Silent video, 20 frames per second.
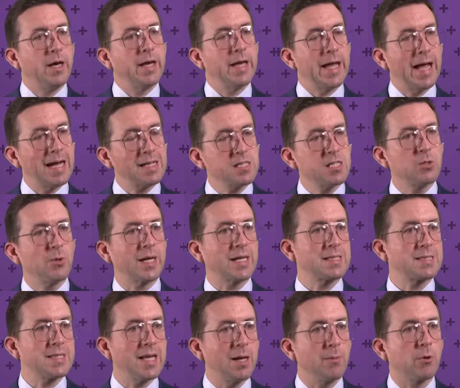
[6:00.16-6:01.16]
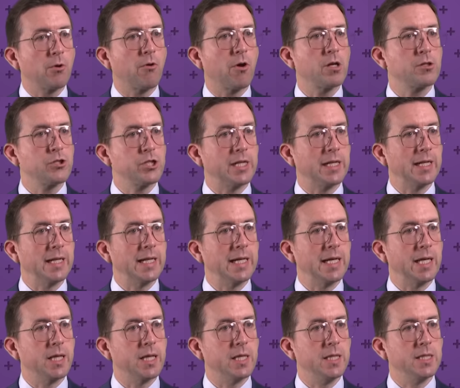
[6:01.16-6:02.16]
He had to accept
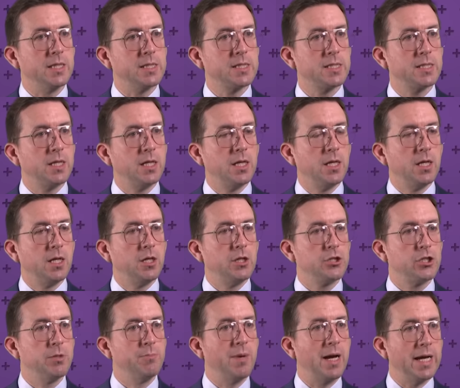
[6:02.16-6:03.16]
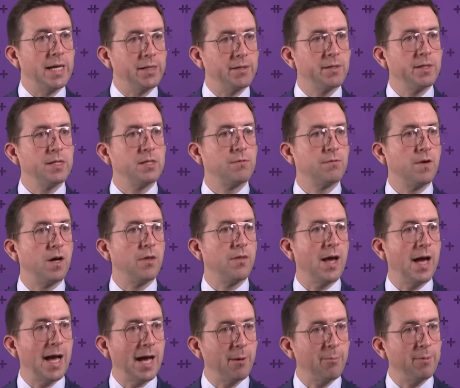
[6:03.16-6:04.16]
grudgingly that she made his father
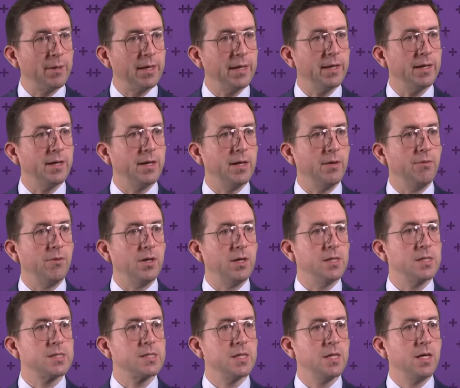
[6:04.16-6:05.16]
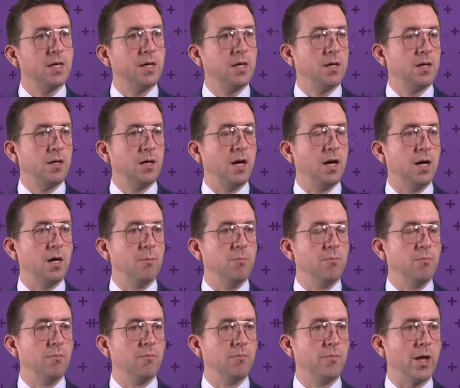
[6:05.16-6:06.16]
happy, and that
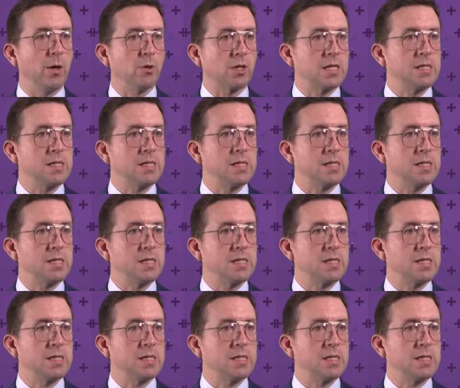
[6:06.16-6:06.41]
they were